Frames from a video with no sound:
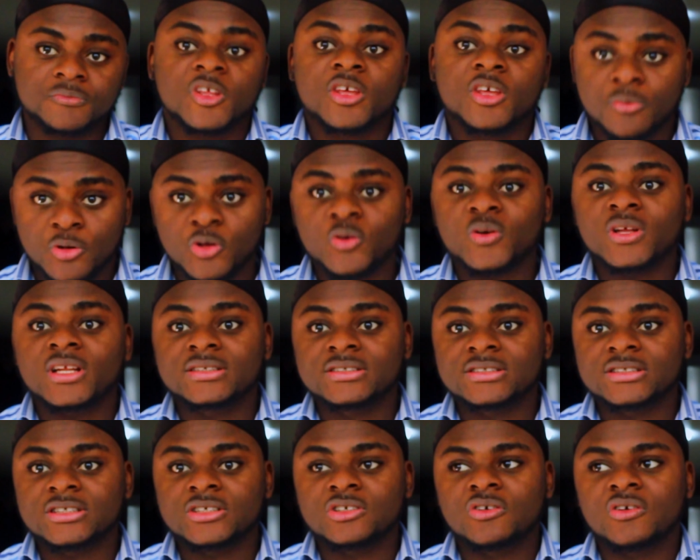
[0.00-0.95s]
Keep doing it
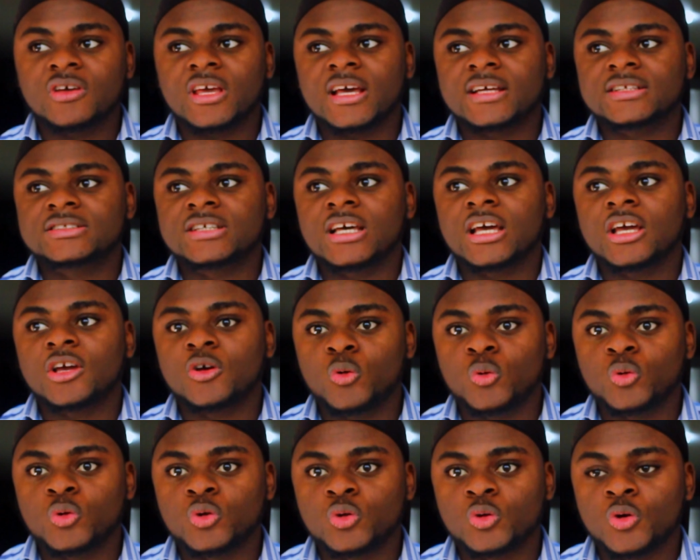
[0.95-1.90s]
till you get a
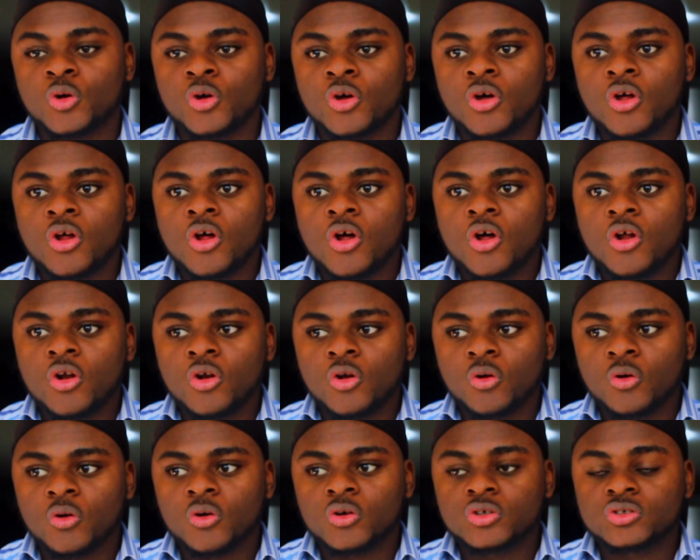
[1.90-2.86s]
good look.